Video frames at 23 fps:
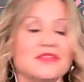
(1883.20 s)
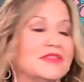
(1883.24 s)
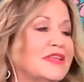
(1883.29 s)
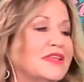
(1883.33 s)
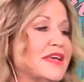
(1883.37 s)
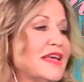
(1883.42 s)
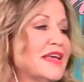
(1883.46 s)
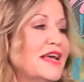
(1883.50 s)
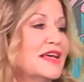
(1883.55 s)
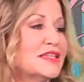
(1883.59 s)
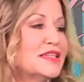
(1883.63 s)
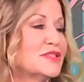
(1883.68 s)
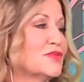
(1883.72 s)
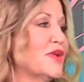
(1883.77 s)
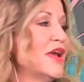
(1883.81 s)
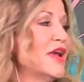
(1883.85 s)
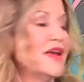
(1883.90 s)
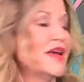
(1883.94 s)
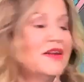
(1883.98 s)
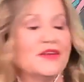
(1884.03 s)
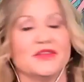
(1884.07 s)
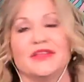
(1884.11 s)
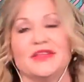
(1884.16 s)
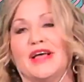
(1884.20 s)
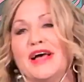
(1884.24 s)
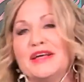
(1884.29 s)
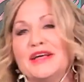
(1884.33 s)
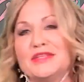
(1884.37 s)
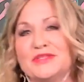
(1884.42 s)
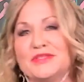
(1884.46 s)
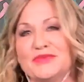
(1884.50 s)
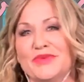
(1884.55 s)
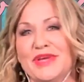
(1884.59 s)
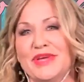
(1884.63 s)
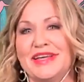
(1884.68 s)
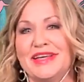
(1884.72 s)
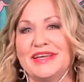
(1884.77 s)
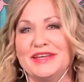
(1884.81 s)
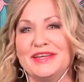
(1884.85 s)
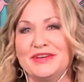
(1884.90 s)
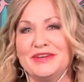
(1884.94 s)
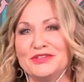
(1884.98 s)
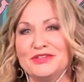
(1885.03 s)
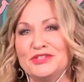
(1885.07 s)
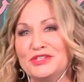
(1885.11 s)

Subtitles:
the guest we had on last week, you know,